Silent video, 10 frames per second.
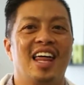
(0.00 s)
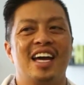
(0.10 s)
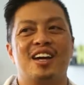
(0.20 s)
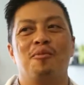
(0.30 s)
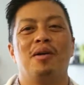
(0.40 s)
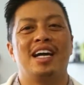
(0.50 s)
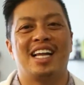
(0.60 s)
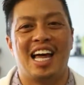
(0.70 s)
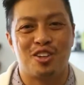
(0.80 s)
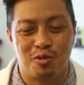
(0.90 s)
like my
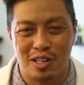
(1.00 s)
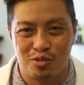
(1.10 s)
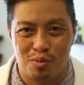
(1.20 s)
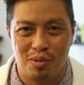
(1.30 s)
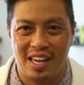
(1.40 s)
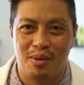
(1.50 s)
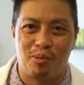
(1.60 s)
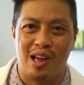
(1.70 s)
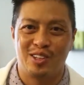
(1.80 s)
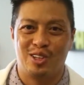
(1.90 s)
classmates were playing a
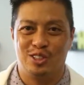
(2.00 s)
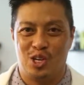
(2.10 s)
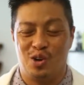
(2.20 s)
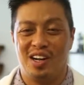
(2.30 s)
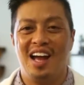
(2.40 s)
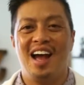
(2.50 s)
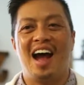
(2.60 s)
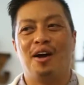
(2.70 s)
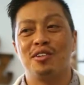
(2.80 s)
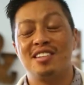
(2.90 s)
practical joke.
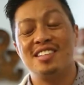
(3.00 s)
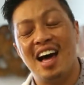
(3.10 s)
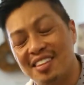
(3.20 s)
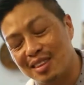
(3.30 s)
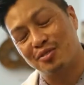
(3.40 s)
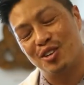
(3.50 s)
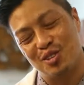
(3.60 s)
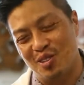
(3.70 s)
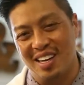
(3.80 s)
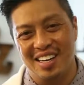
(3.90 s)
I was not the
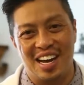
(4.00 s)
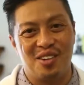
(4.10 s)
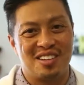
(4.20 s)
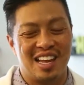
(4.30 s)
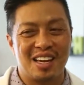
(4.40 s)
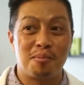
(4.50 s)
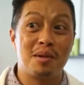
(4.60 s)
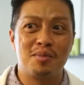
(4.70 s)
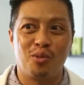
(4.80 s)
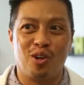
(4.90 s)
first one. I was like
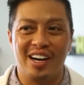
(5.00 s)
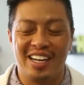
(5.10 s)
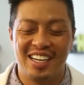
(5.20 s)
mid-morning.